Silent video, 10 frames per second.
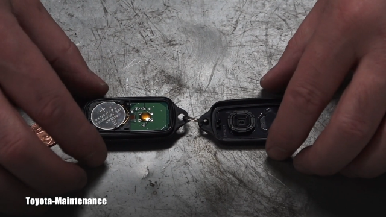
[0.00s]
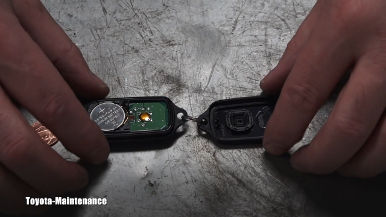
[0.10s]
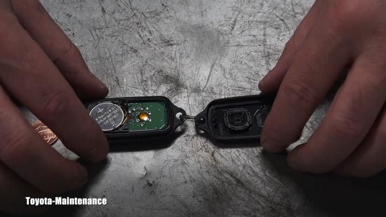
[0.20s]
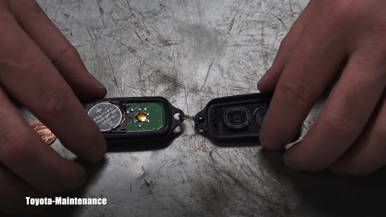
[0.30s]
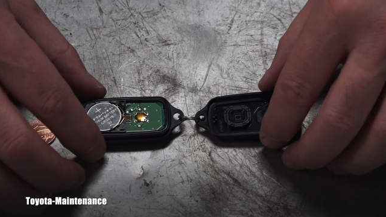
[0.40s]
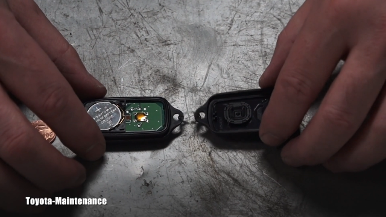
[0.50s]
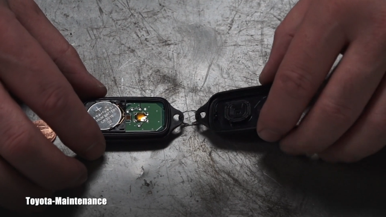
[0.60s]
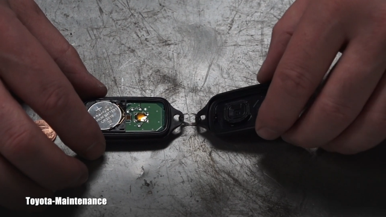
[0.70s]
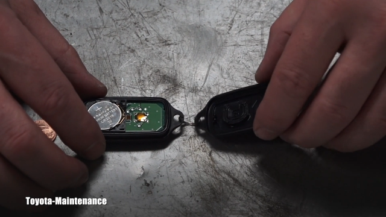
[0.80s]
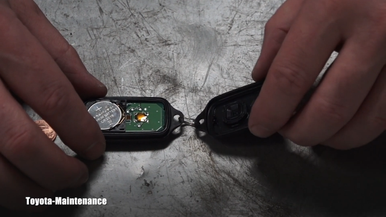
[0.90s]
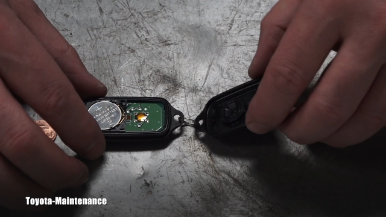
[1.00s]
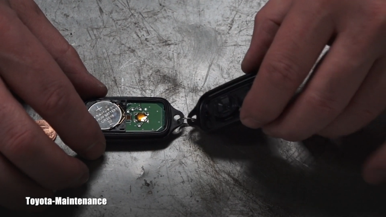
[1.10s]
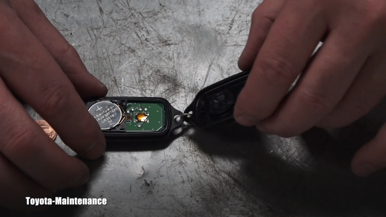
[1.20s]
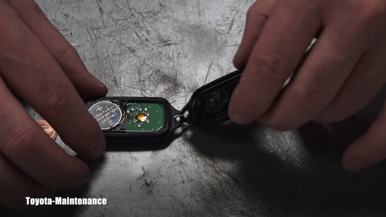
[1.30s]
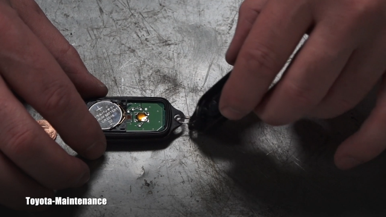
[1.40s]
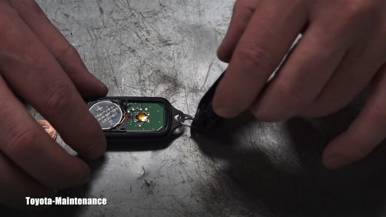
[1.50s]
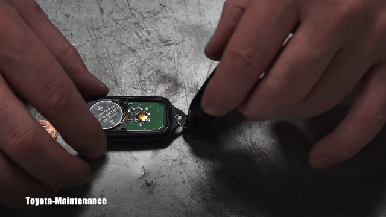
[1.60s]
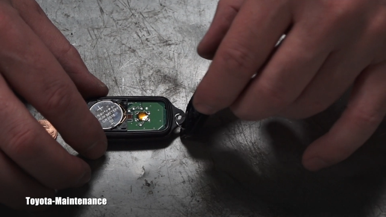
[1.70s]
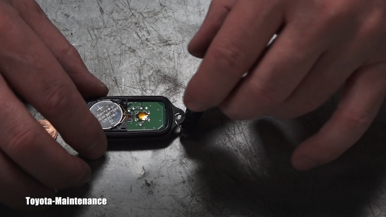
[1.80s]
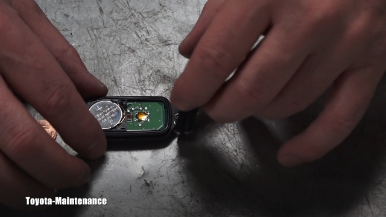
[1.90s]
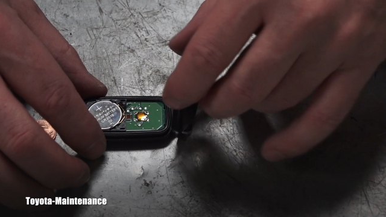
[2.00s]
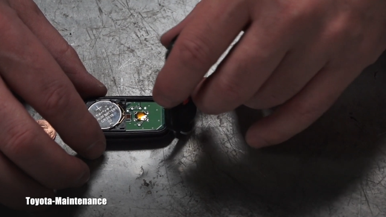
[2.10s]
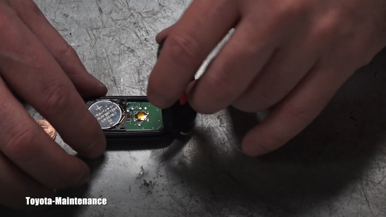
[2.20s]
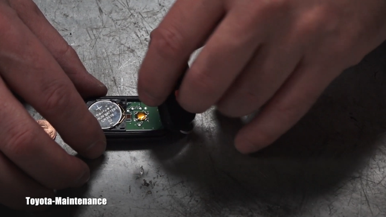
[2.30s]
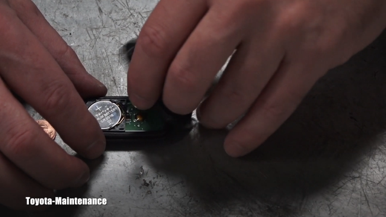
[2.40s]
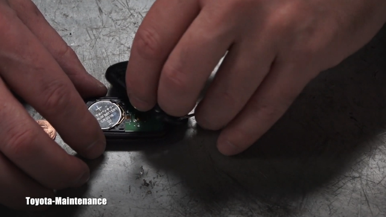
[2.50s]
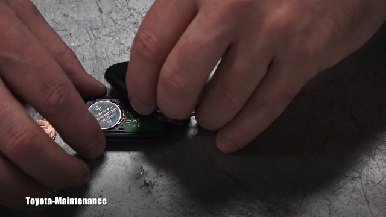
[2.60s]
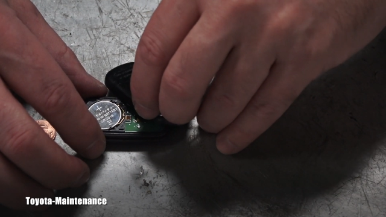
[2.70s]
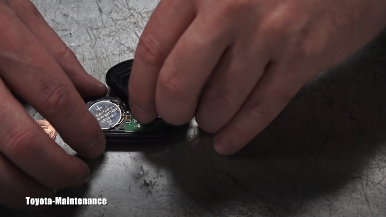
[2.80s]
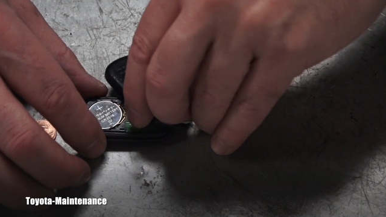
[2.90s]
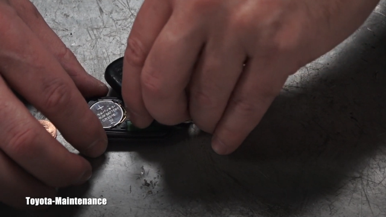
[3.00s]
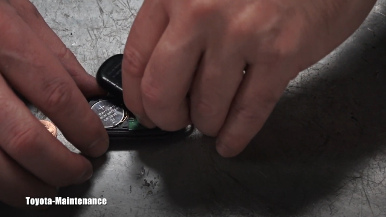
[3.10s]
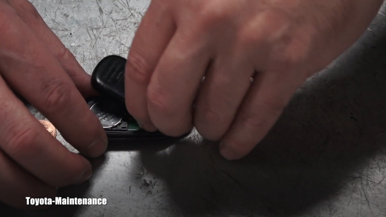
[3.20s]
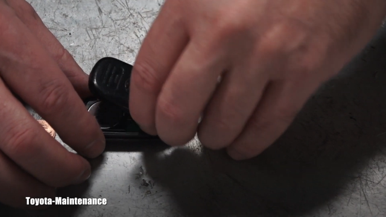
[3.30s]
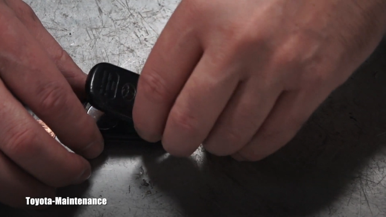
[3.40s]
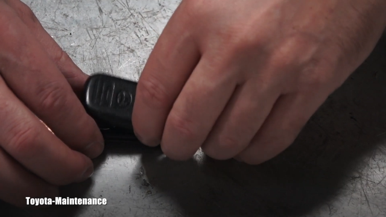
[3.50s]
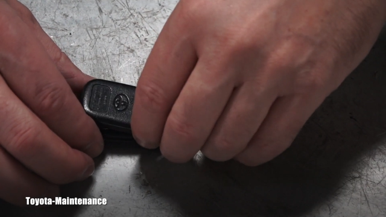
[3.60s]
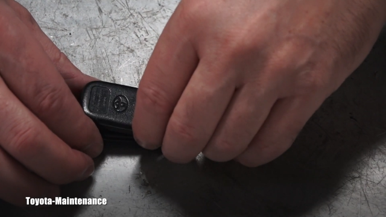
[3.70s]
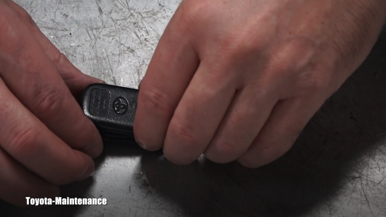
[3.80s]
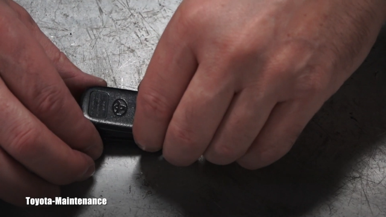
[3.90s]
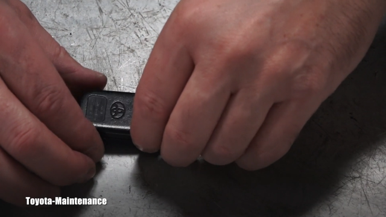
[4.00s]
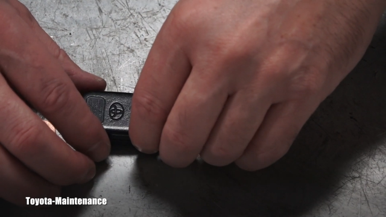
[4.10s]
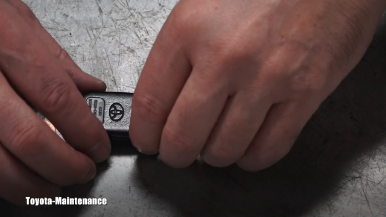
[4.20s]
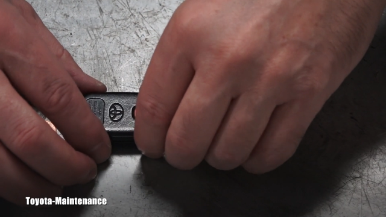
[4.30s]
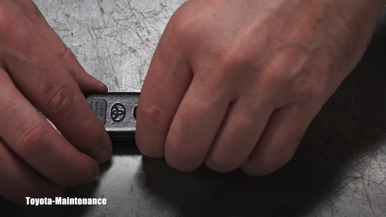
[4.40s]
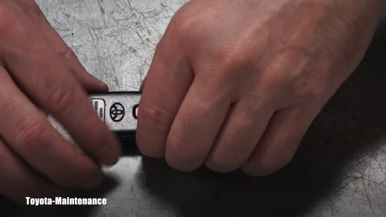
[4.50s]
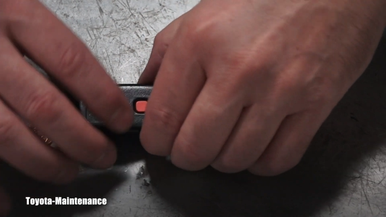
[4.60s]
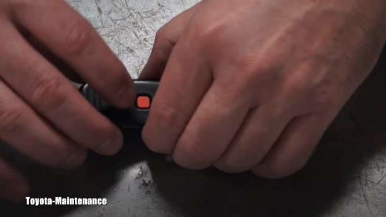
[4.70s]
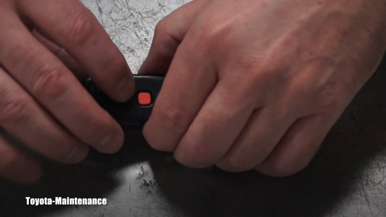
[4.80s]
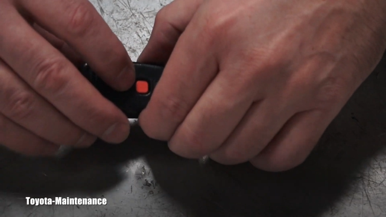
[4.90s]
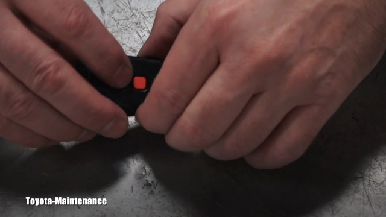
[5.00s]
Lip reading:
Nobody's mouth can be seen.